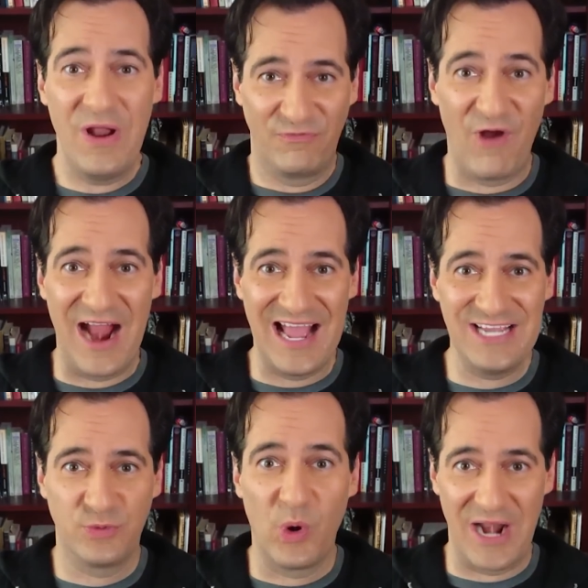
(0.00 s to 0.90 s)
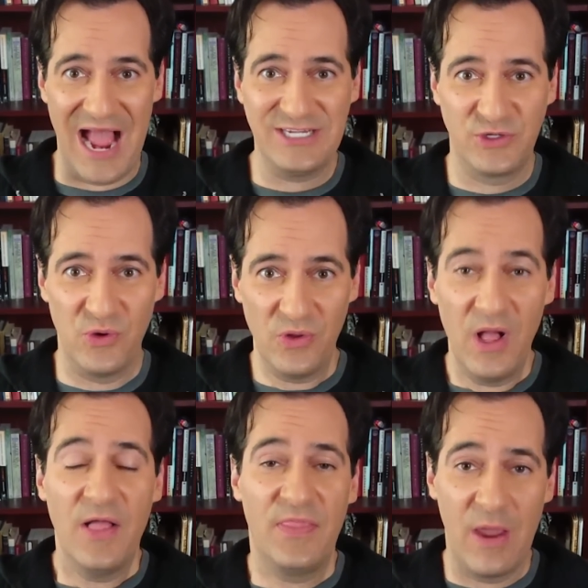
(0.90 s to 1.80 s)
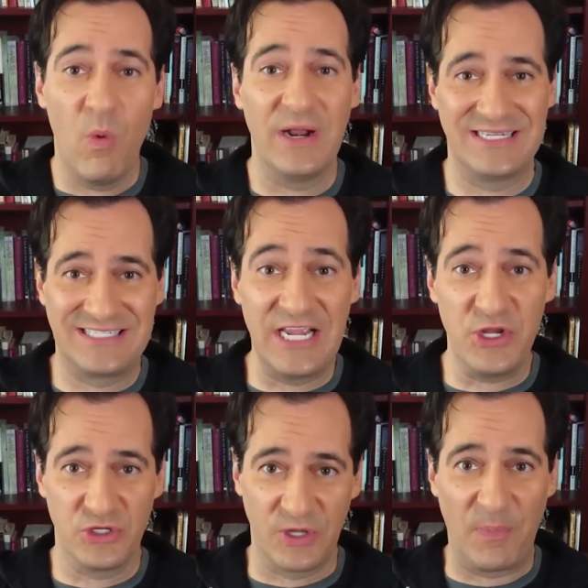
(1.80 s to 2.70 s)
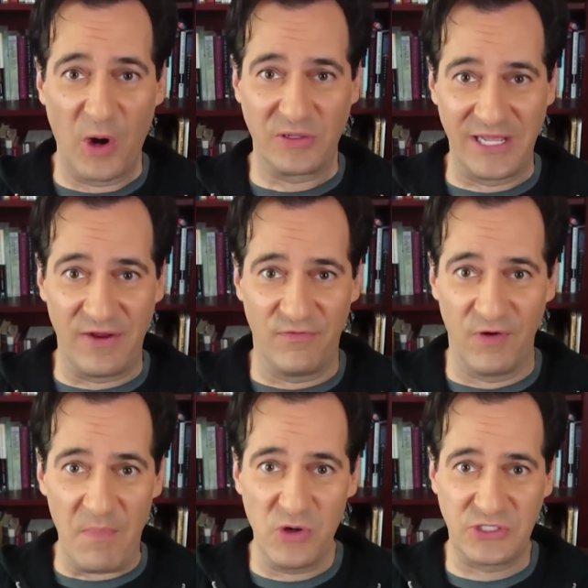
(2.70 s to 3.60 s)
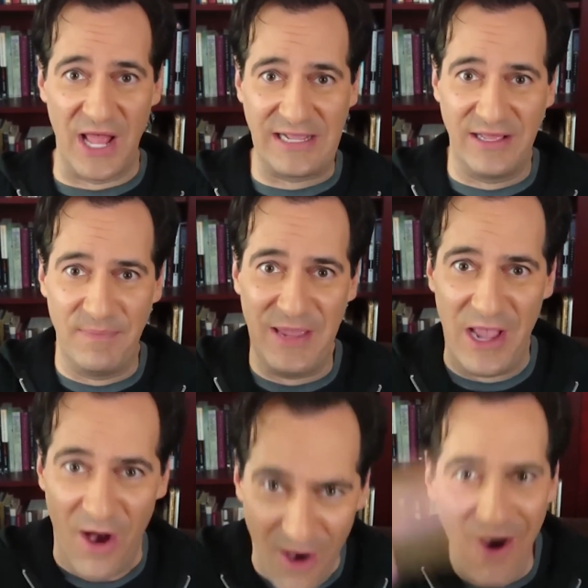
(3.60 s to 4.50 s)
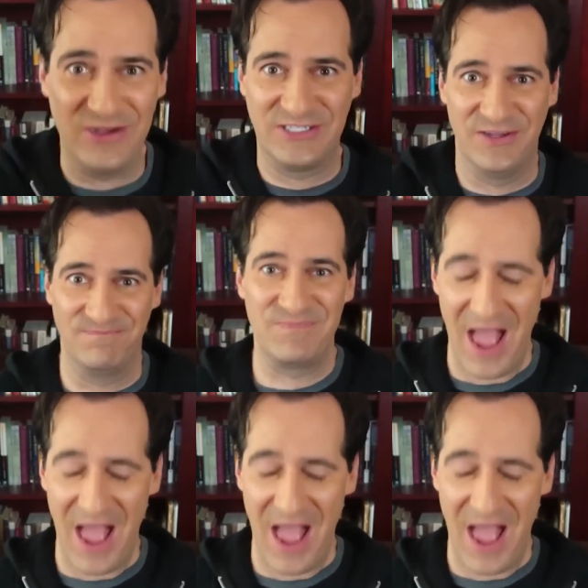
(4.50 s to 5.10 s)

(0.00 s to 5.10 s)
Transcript: When Fridays were in high school, they won a senior superlative for most likely to be awesome.